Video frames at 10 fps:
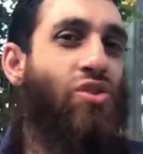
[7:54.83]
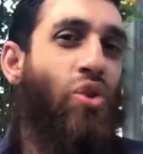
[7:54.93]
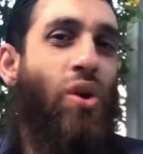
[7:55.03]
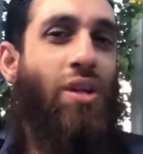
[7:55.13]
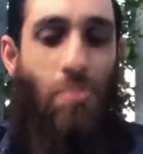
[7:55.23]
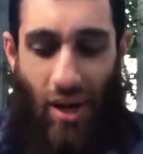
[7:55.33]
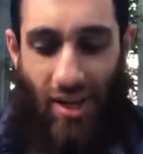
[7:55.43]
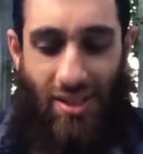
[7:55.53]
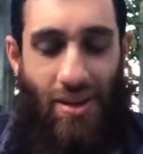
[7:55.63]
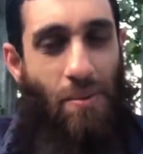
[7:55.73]
shortening the
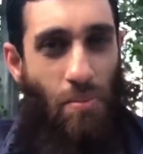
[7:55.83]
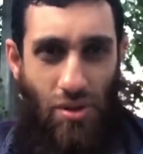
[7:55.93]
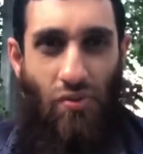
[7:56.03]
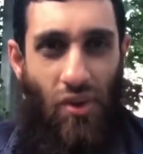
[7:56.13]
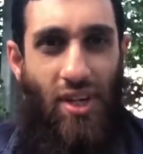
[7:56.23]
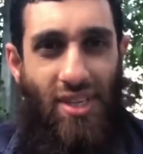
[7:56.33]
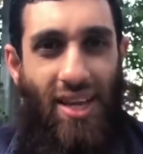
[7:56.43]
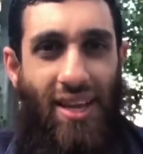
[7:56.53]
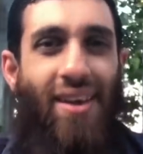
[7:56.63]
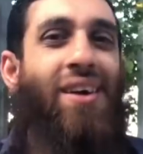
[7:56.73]
prayers, books of creed,
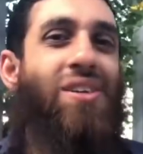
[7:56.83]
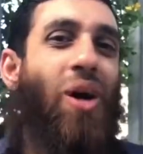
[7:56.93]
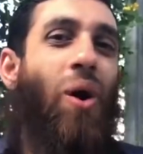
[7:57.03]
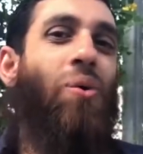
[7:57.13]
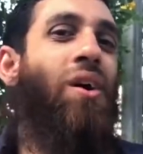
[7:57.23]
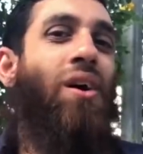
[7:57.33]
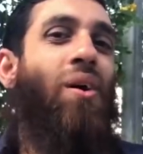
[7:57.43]
isn't it? So,